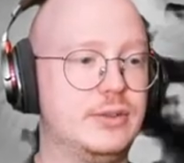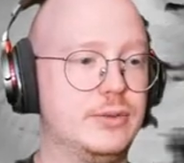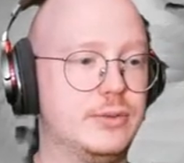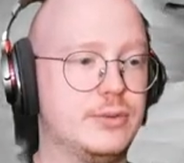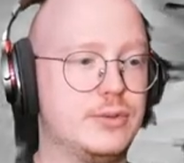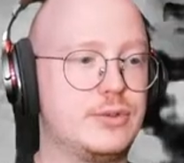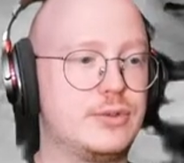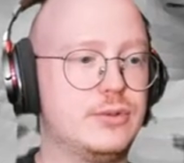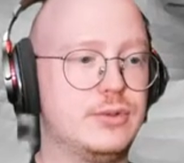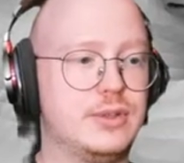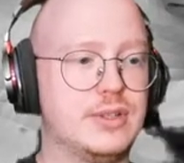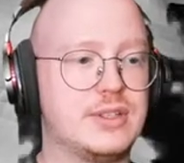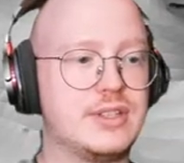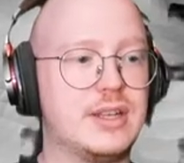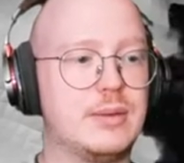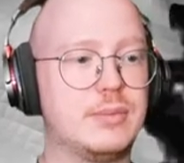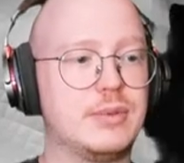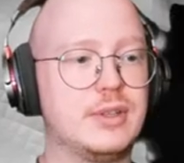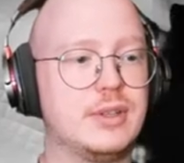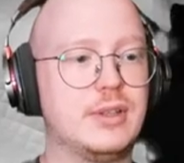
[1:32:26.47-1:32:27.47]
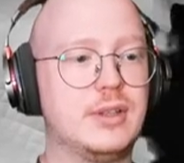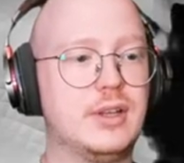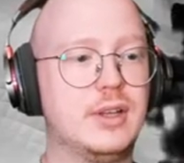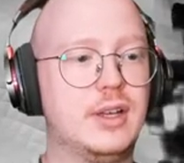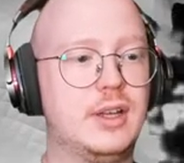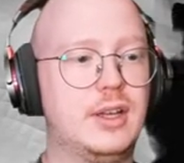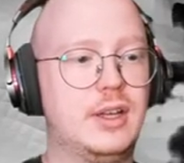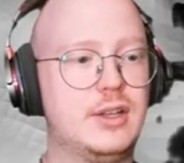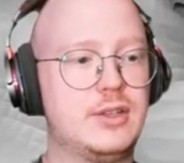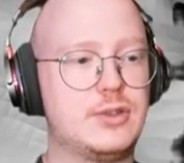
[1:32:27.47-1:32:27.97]
who's doing the same thing.
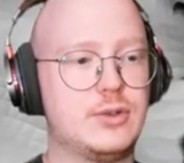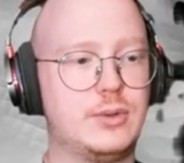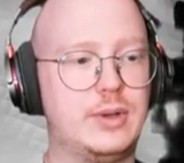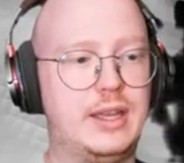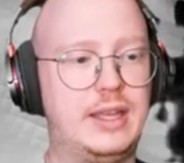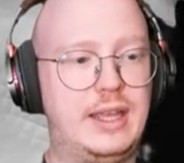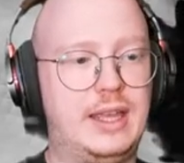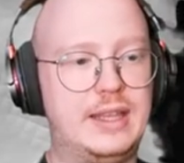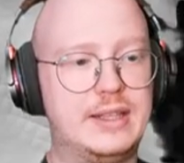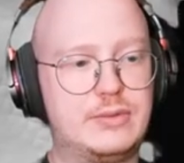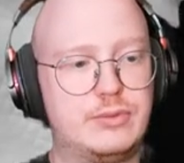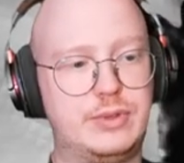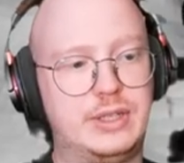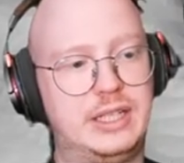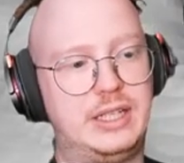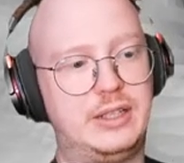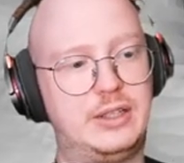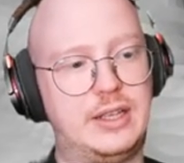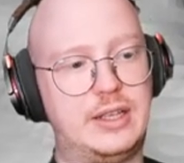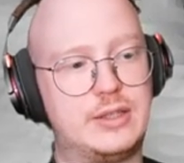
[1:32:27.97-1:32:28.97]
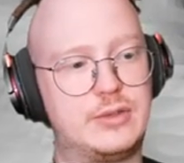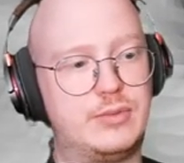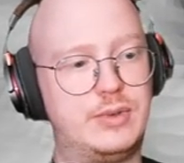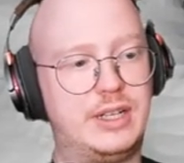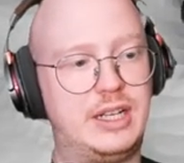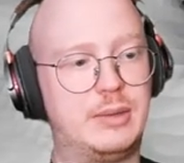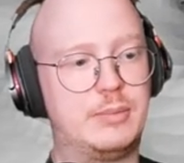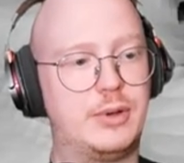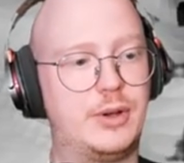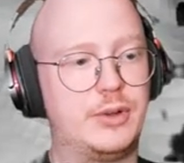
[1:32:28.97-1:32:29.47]
So it, it's really it's
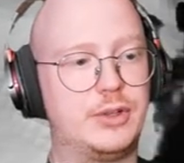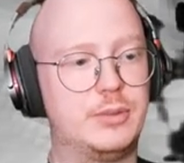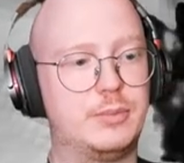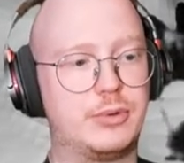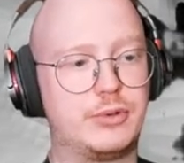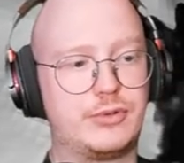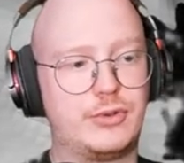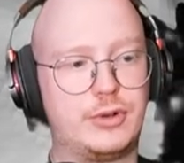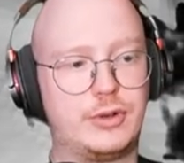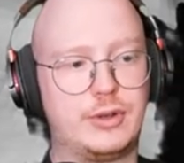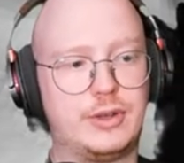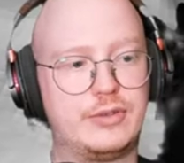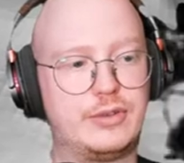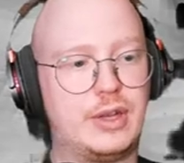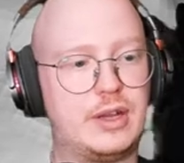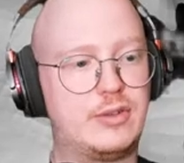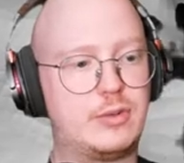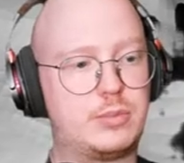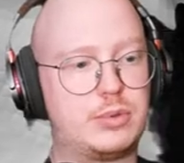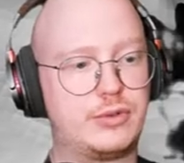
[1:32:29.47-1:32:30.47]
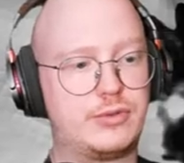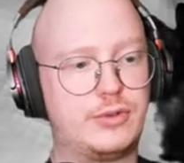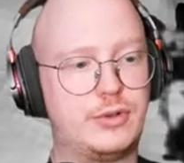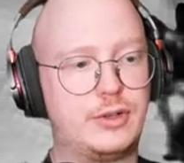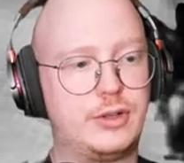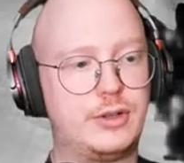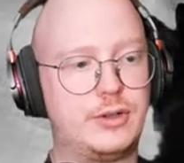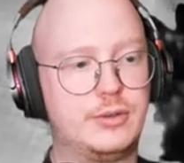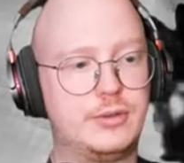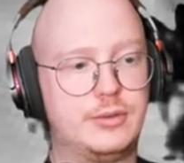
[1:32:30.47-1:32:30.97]
really about the portfolio. If you have a
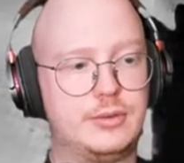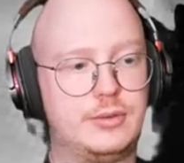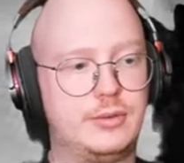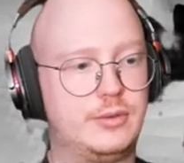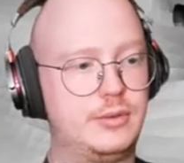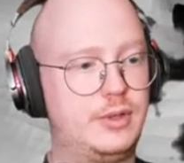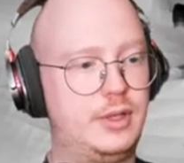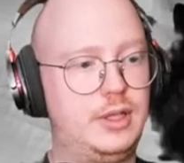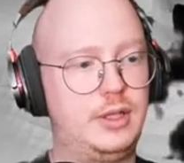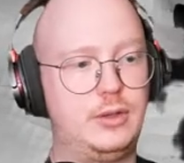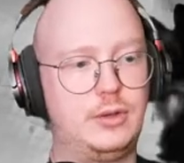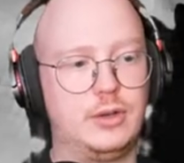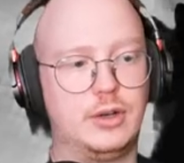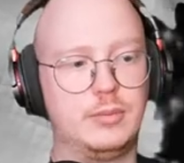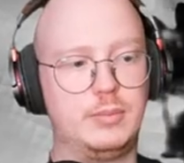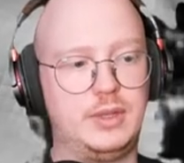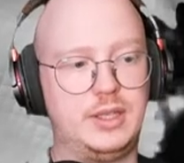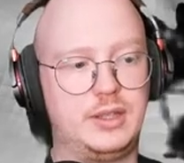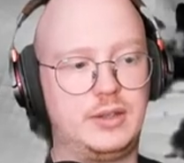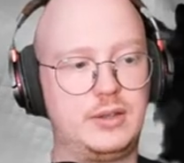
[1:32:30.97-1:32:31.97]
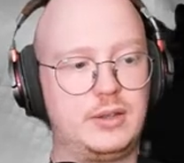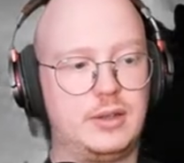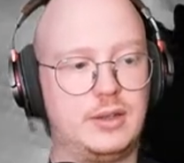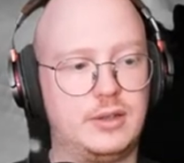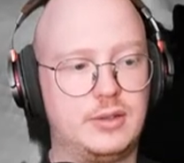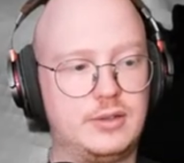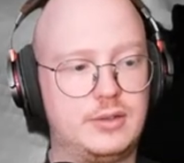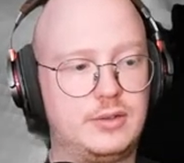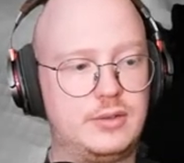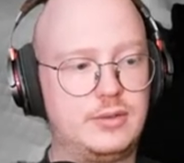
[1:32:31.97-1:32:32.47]
portfolio, you're gonna beat
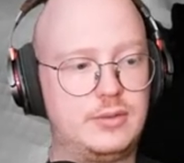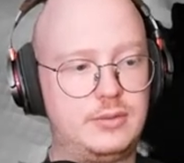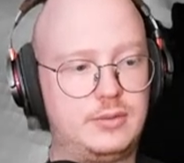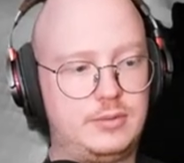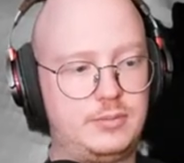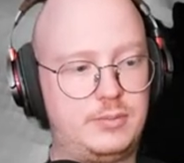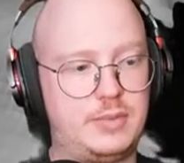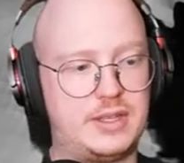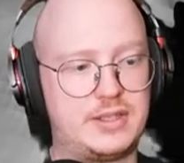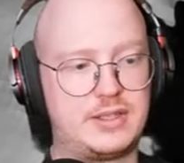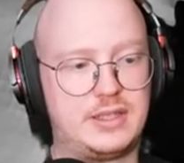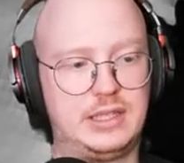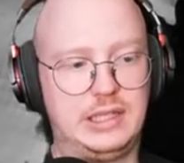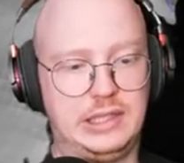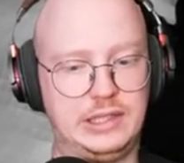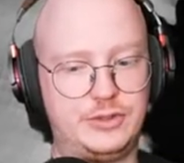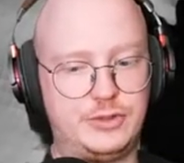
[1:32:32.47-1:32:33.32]
the pesky little